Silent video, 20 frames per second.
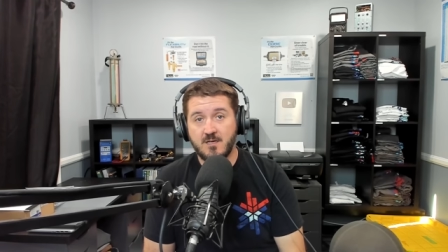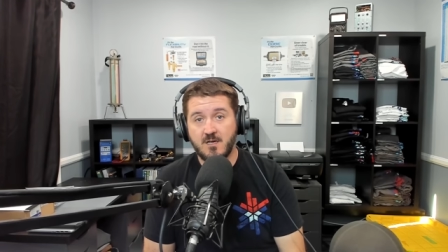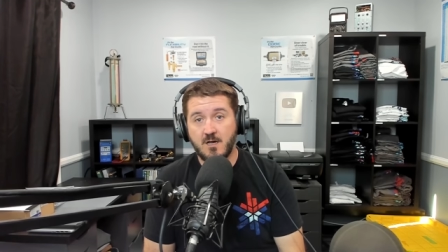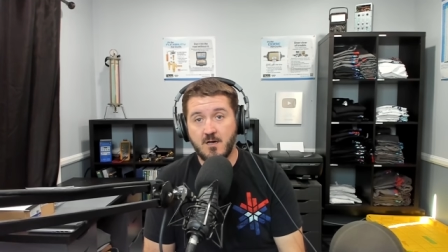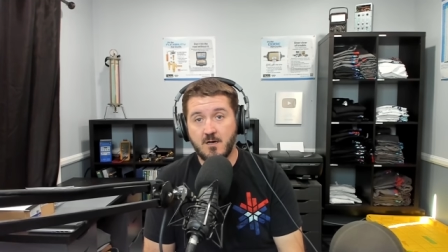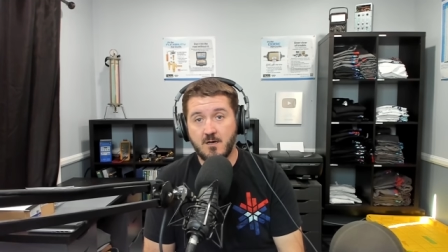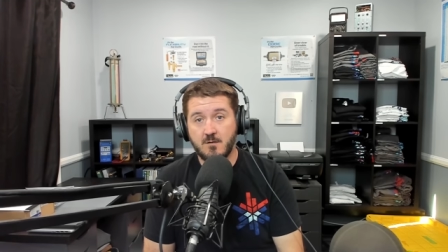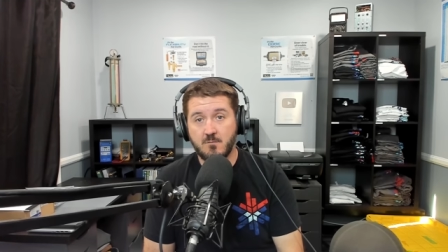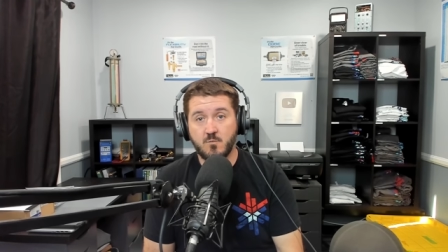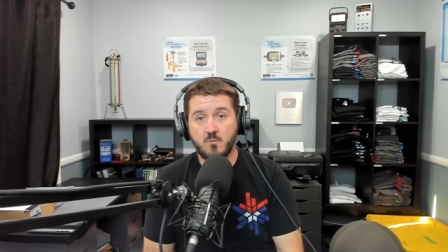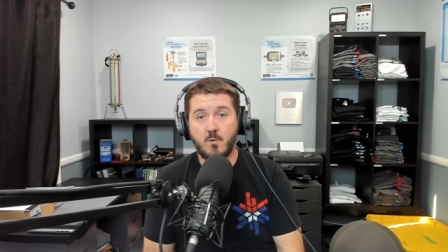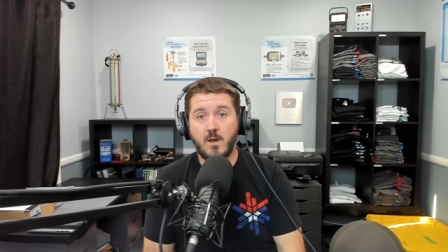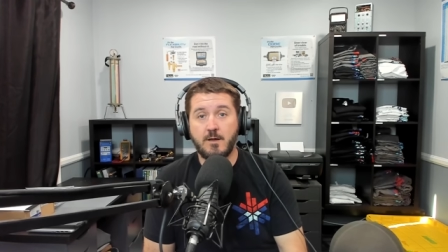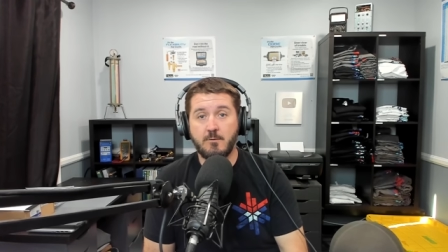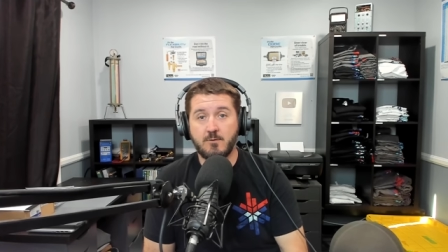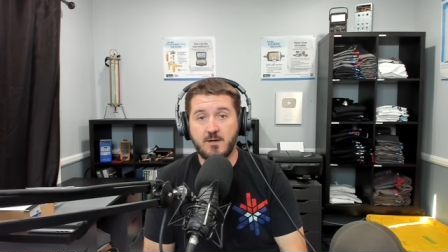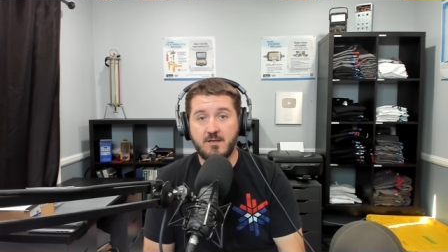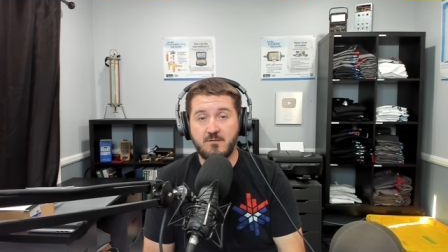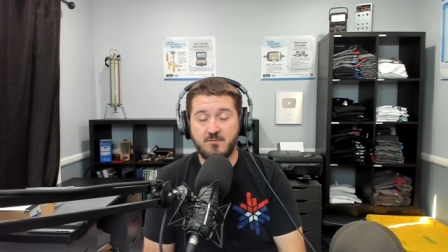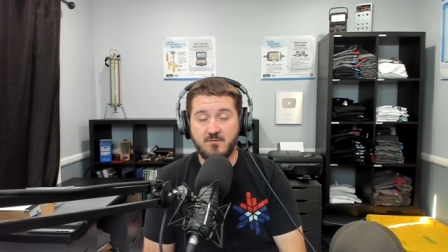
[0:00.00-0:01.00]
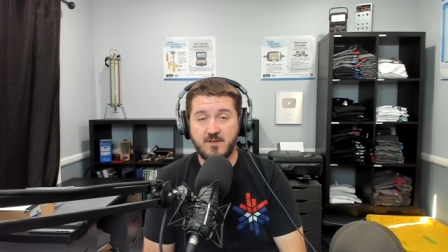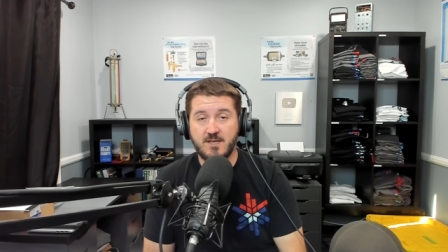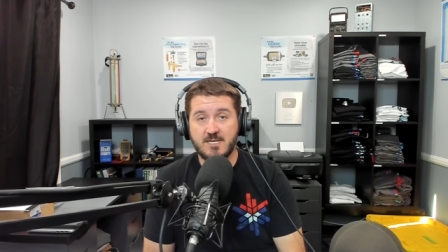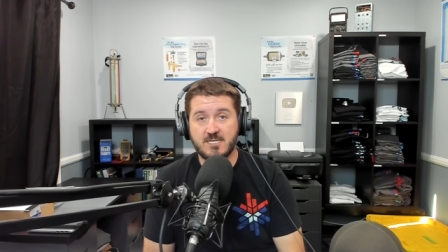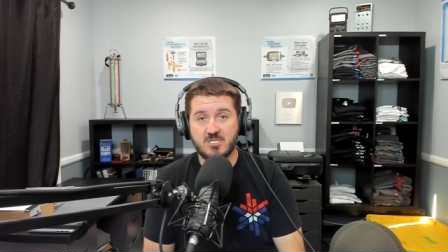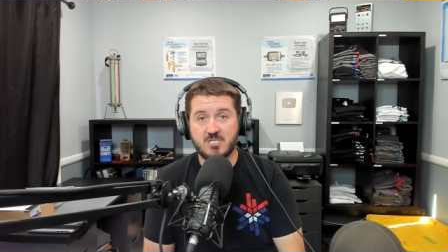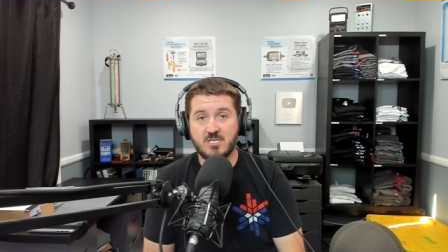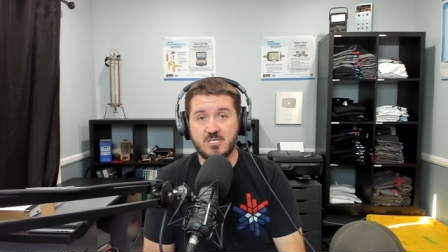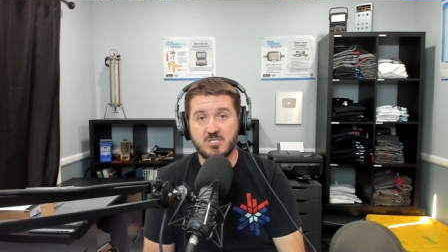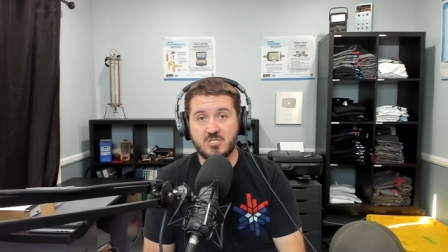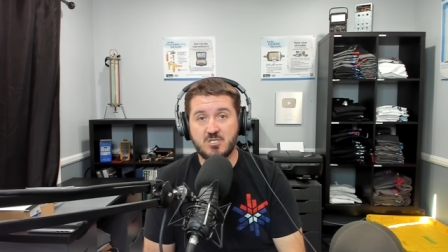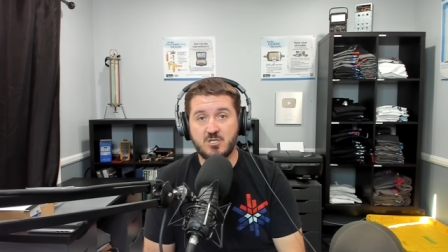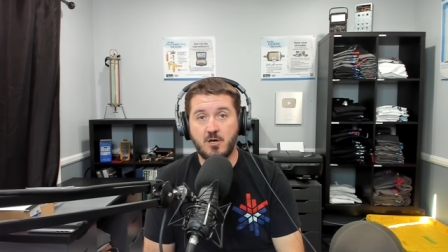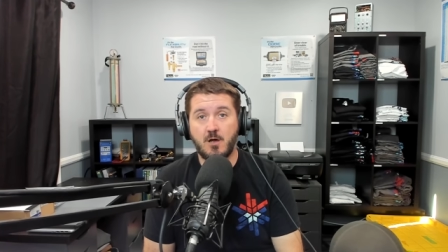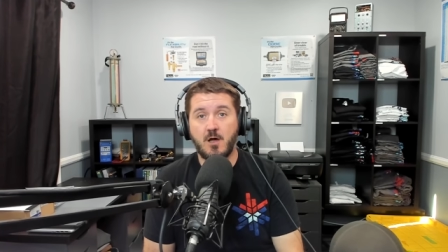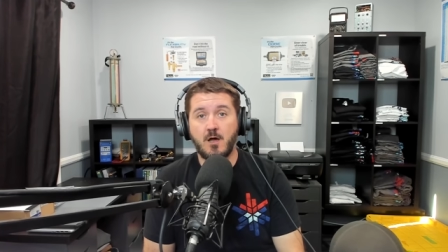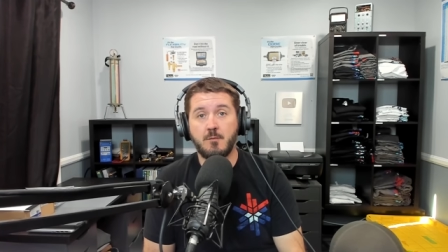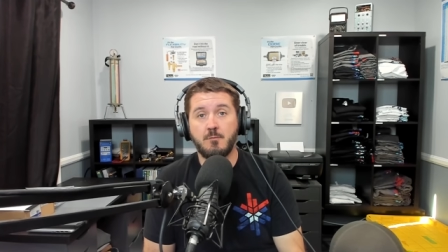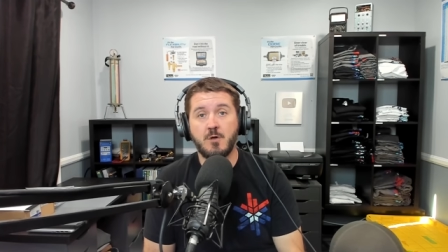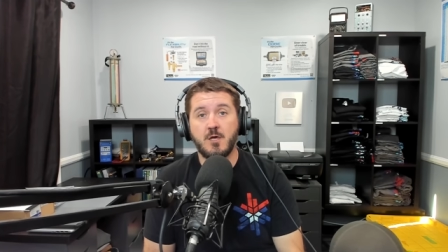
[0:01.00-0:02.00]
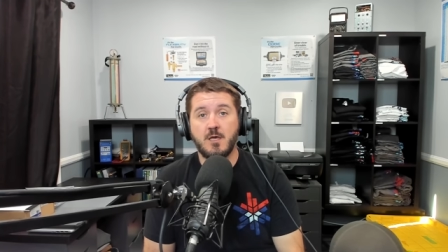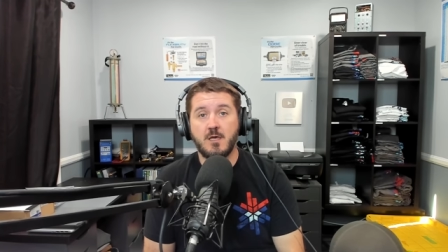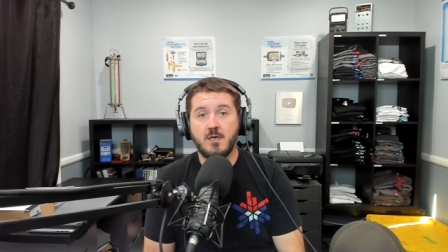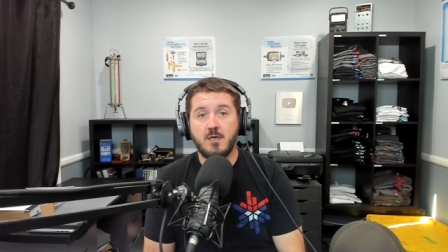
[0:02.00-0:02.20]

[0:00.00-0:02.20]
come right when I finished this job.